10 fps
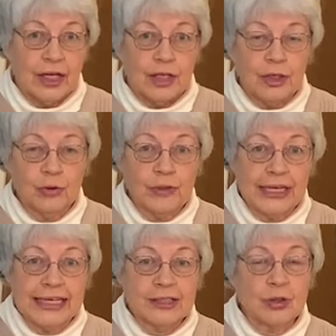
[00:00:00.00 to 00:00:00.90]
You
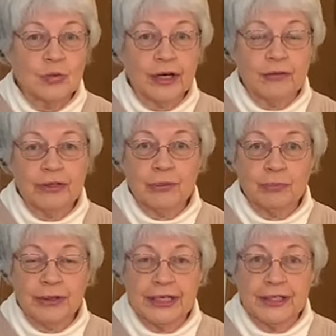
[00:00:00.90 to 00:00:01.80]
need to work with a
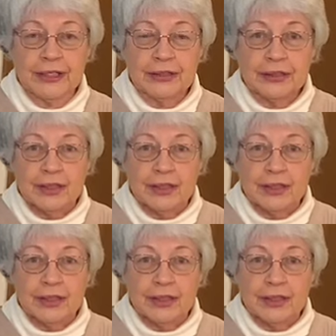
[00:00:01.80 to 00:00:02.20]
breeder